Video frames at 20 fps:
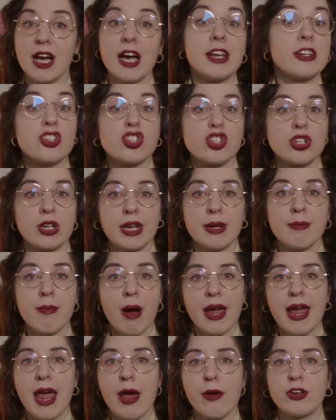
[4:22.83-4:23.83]
Additionally,
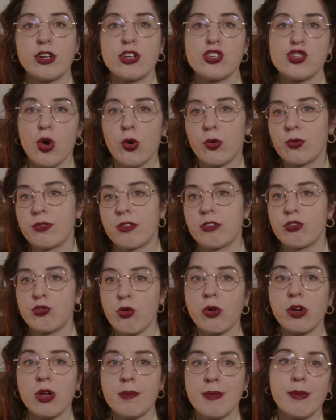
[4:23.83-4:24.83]
MyHeritage holds a
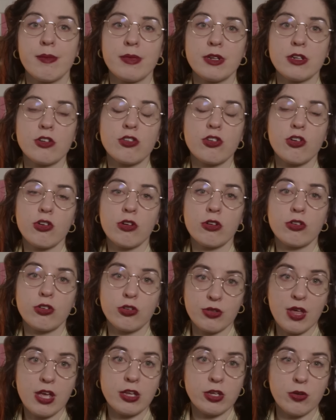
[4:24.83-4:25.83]
strong commitment
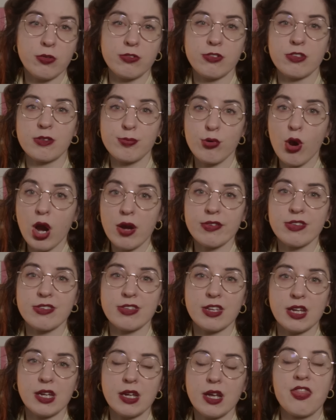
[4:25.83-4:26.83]
to their users'
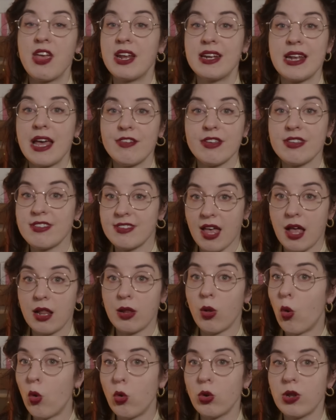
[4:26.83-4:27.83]
privacy. They never
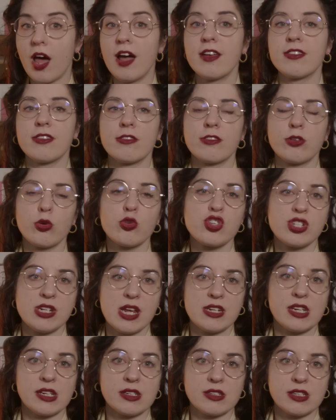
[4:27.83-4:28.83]
sell or license your
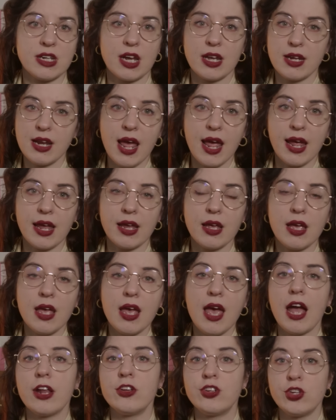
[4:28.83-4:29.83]
genetic D N A,
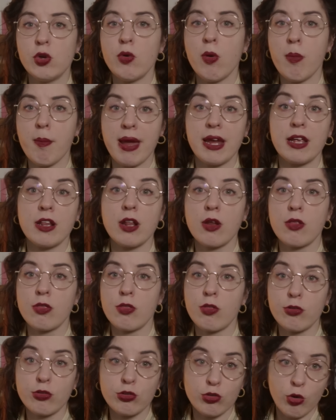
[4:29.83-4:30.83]
and you remain
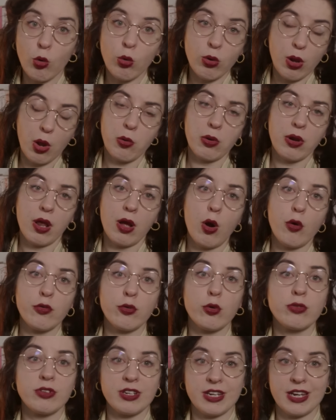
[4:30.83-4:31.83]
the sole owner of
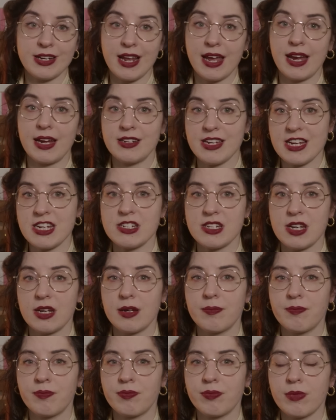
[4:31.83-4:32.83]
your D N A
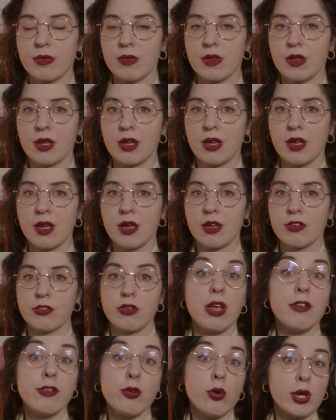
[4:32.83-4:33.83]
data.
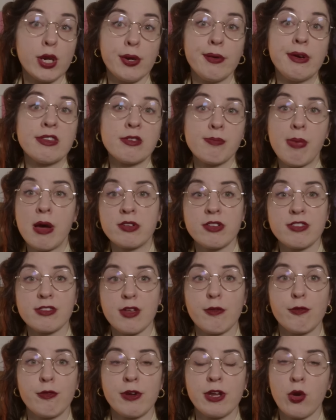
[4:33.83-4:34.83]
So if you're curious about
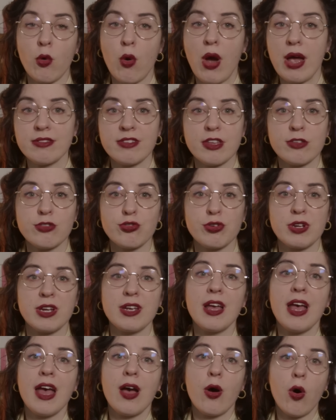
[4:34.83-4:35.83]
discovering your
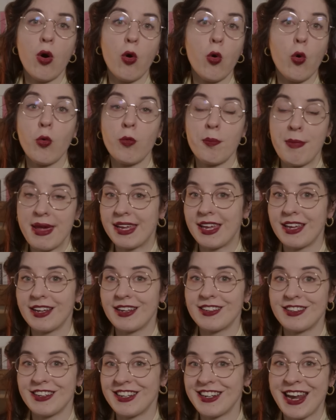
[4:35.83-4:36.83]
ancestry or
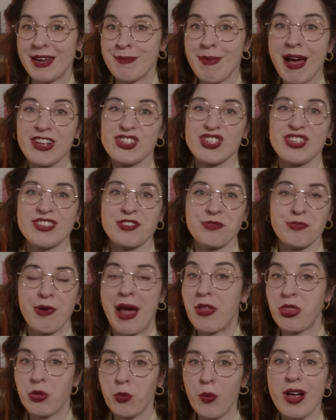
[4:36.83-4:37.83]
making D N A matches
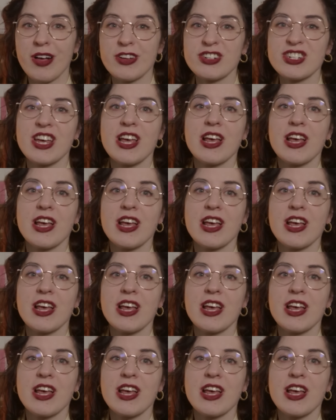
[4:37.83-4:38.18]
around the world,